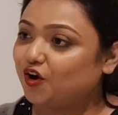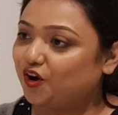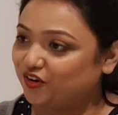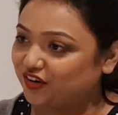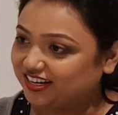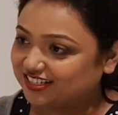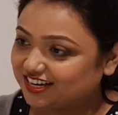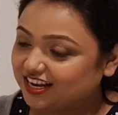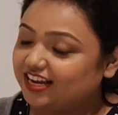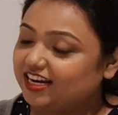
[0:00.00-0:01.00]
All right.
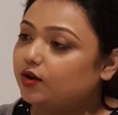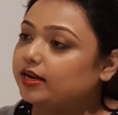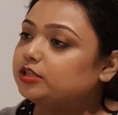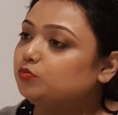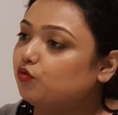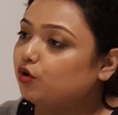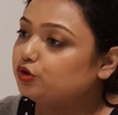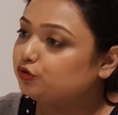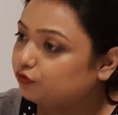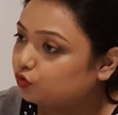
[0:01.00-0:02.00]
Now let's move
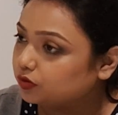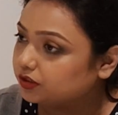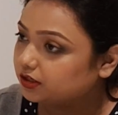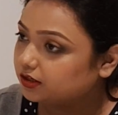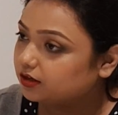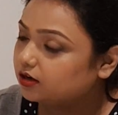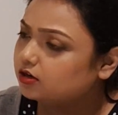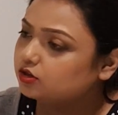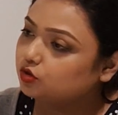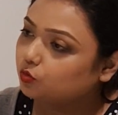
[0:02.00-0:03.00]
on to food.
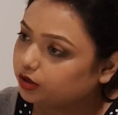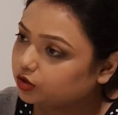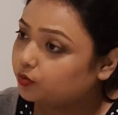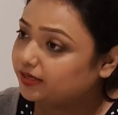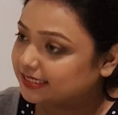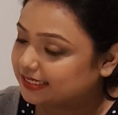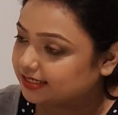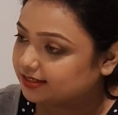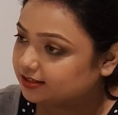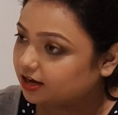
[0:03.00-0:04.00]
So what
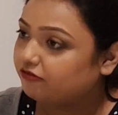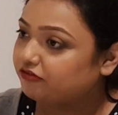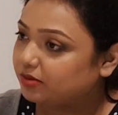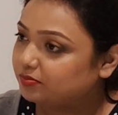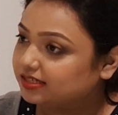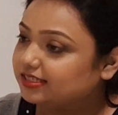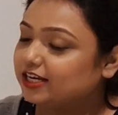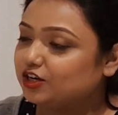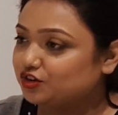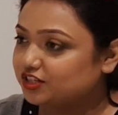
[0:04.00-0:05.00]
cuisines are famous
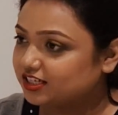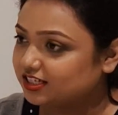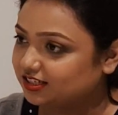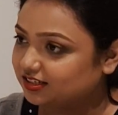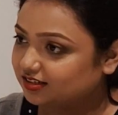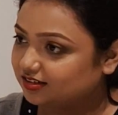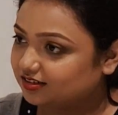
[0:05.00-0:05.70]
in your city?